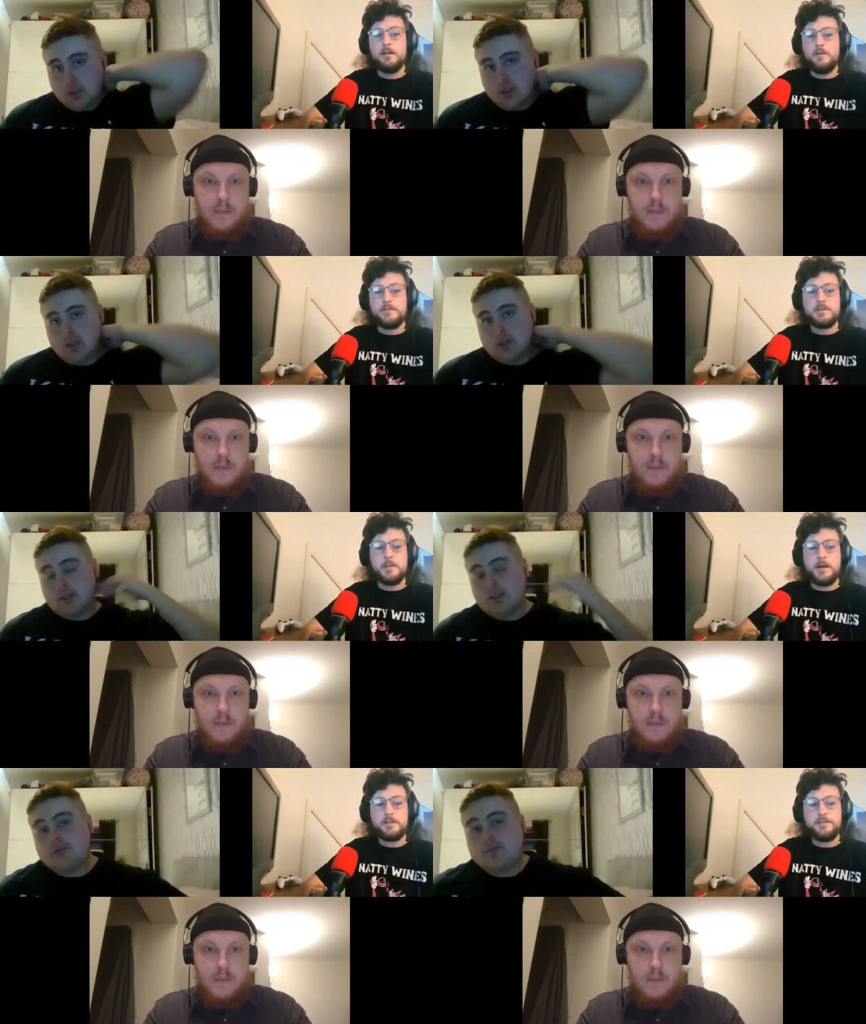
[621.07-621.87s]
Speaker 1: obviously the
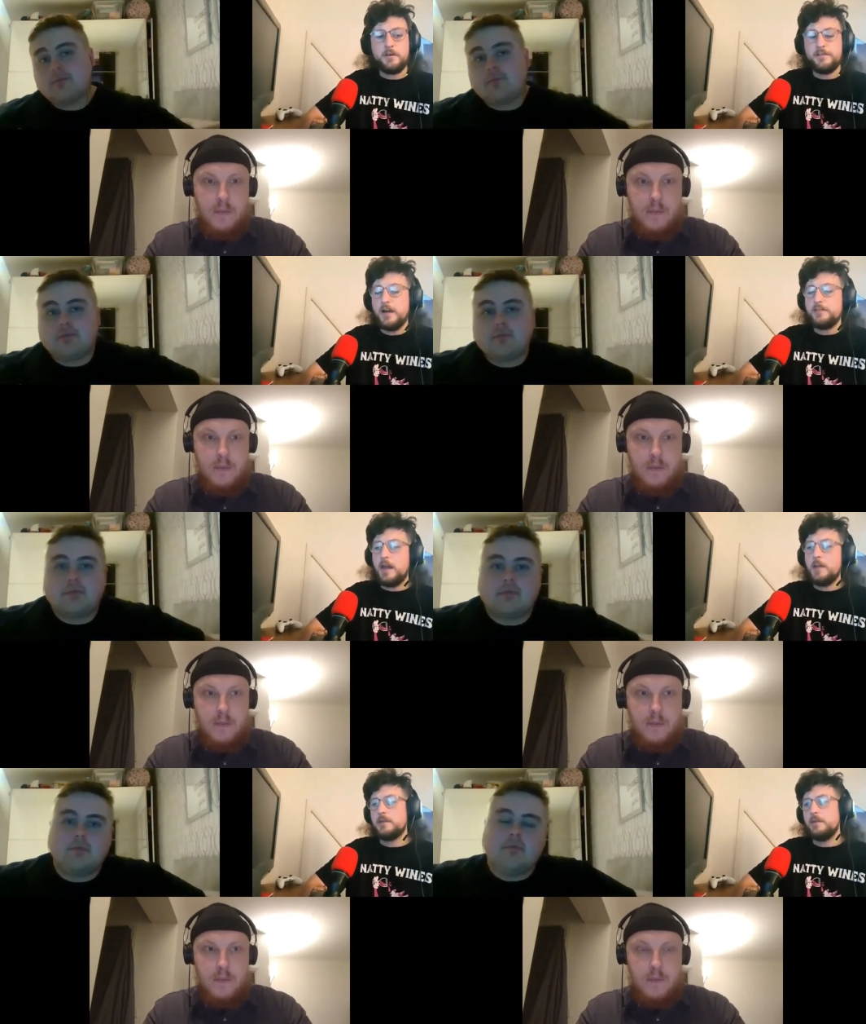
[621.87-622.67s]
past four or five
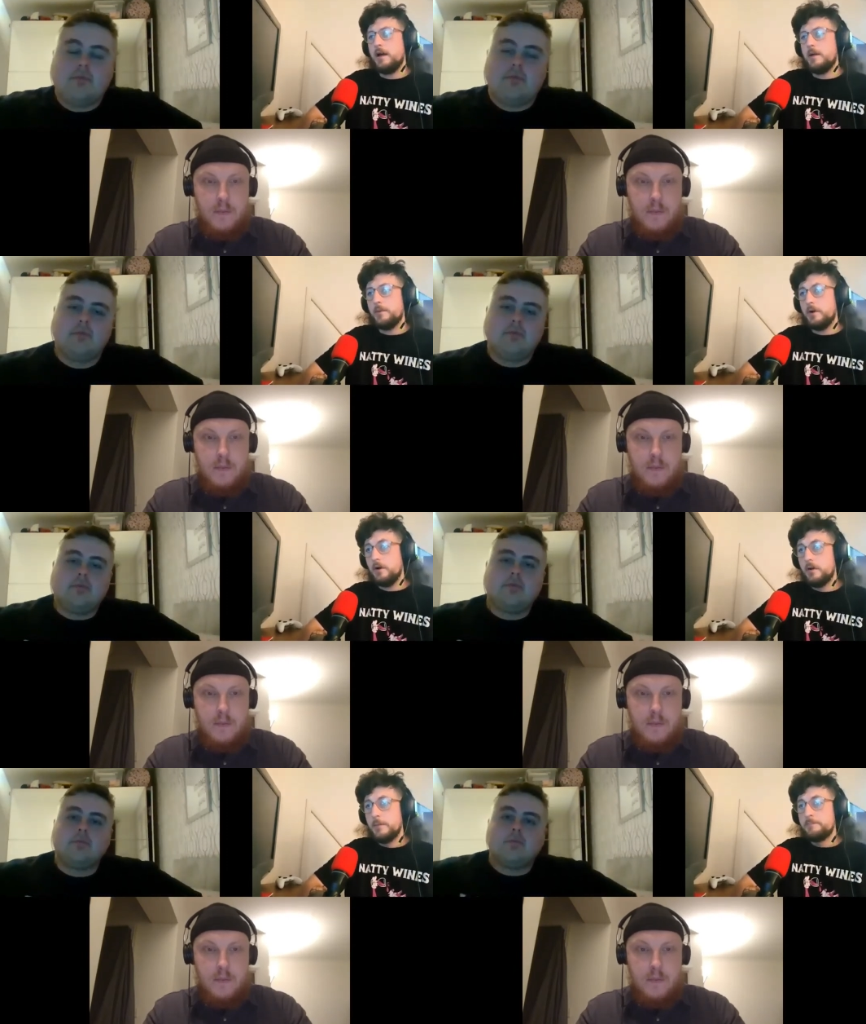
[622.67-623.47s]
games and that, but